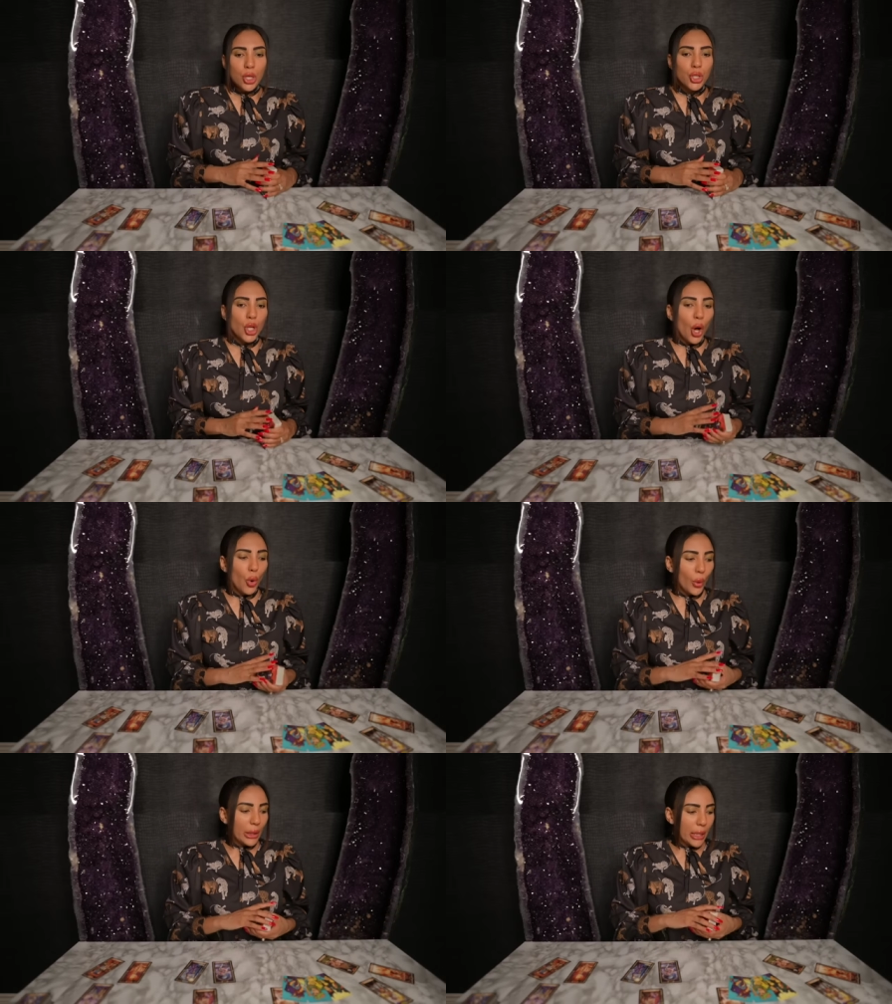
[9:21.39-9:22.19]

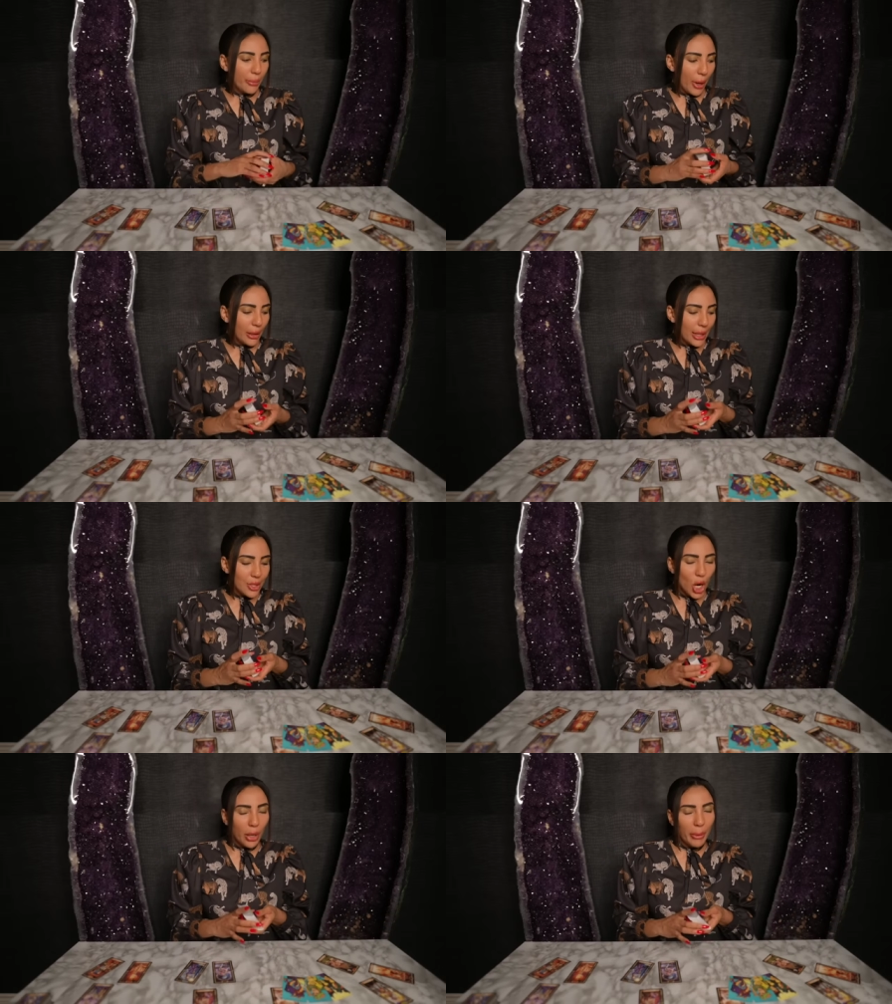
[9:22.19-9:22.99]
So, Libra,
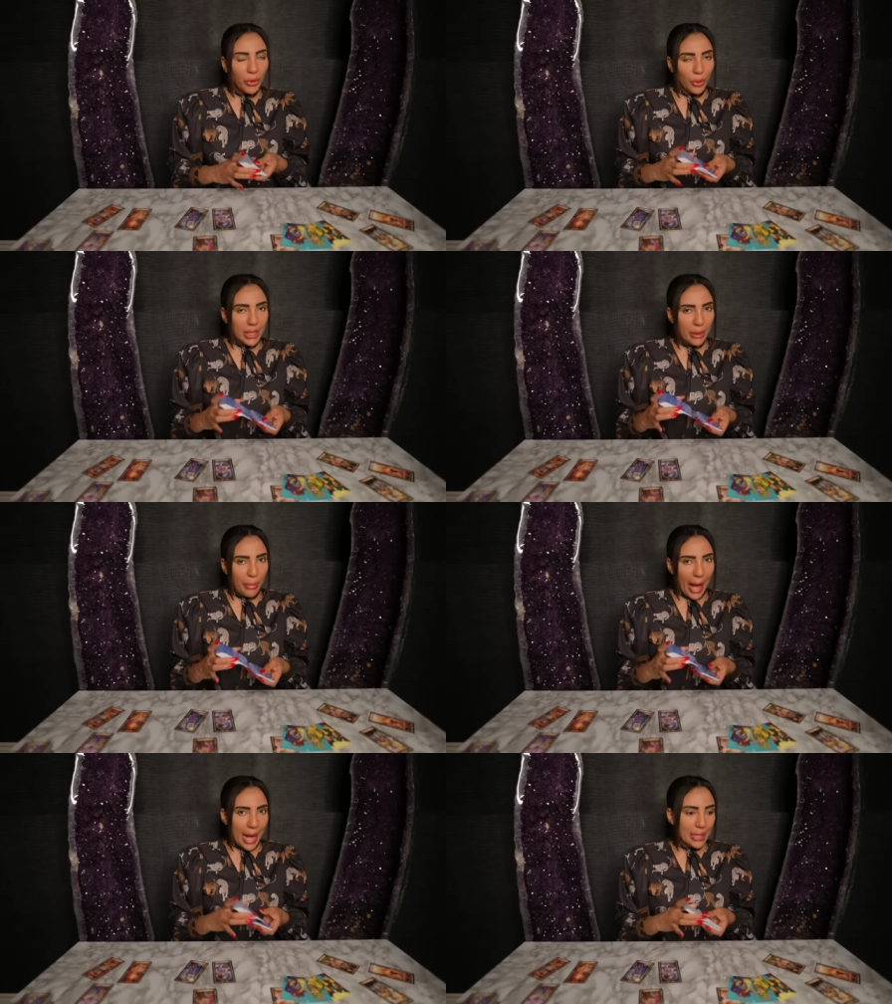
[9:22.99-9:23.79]
let's talk about the recent
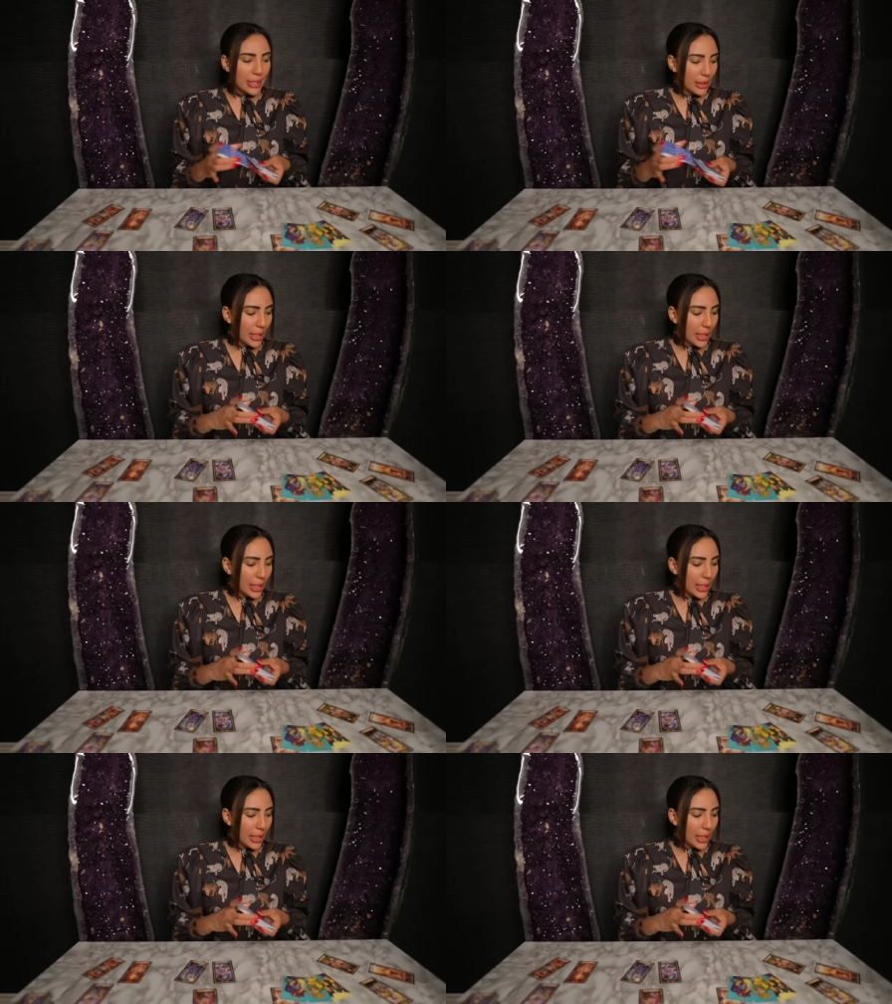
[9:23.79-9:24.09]
past.